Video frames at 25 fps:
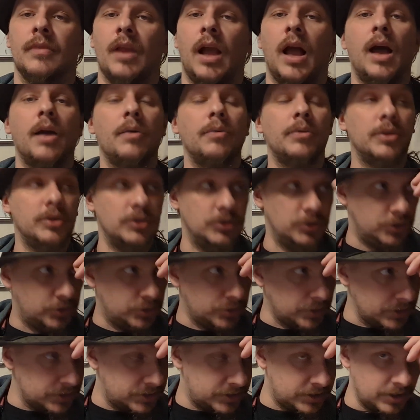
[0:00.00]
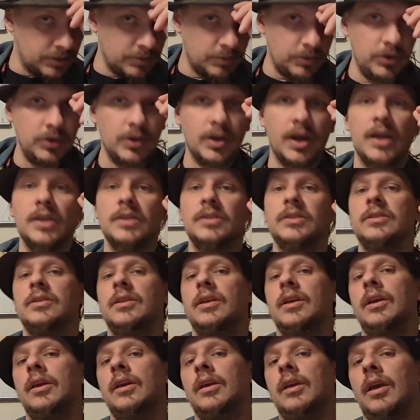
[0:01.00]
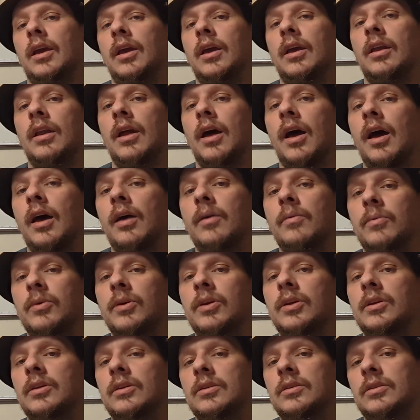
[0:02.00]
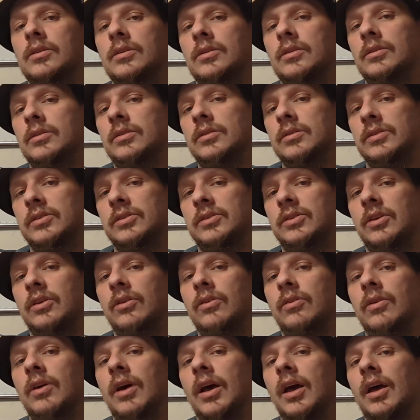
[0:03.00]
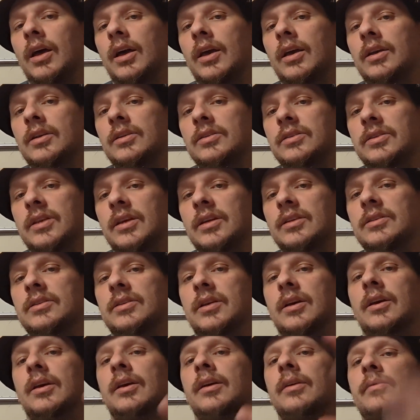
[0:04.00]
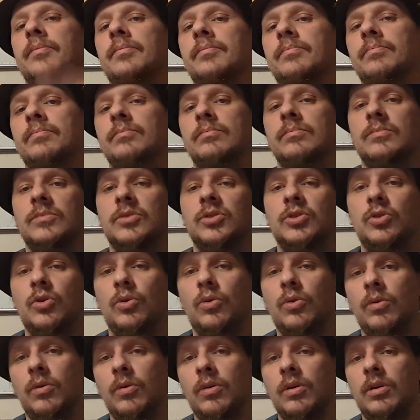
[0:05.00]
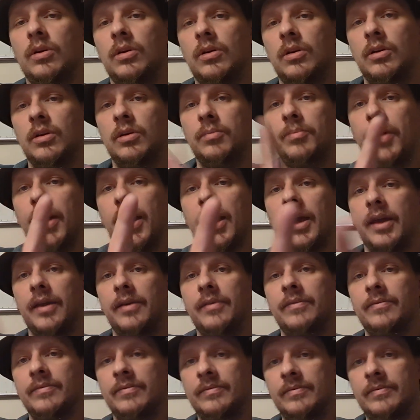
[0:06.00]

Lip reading: I would enjoy seeing what you guys think, and I will see you guys next time. So, goodbye.